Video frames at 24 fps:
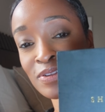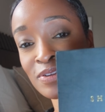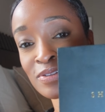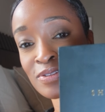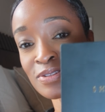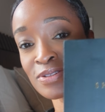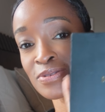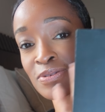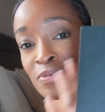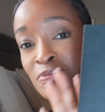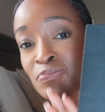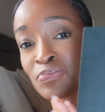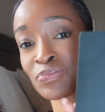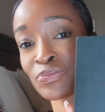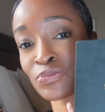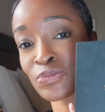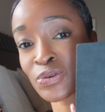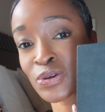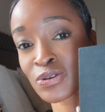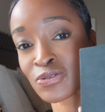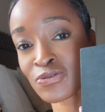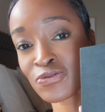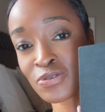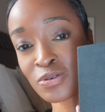this
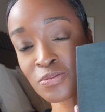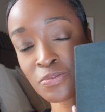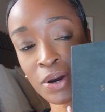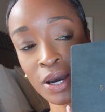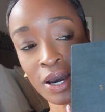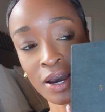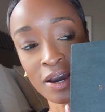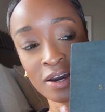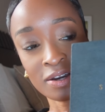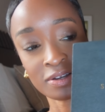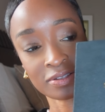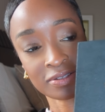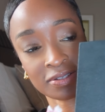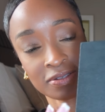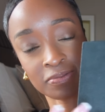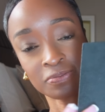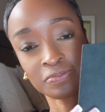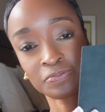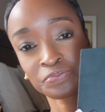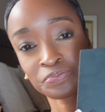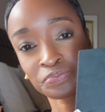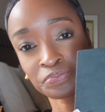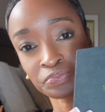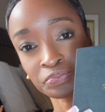beautiful box.
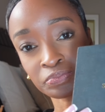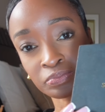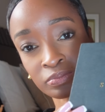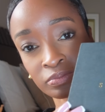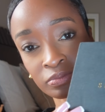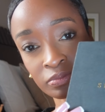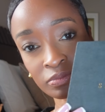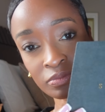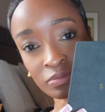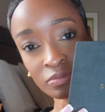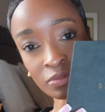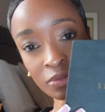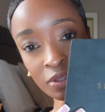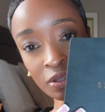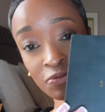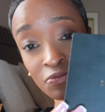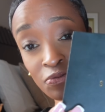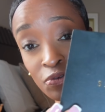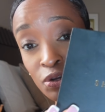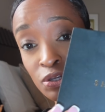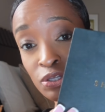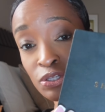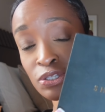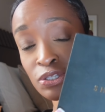For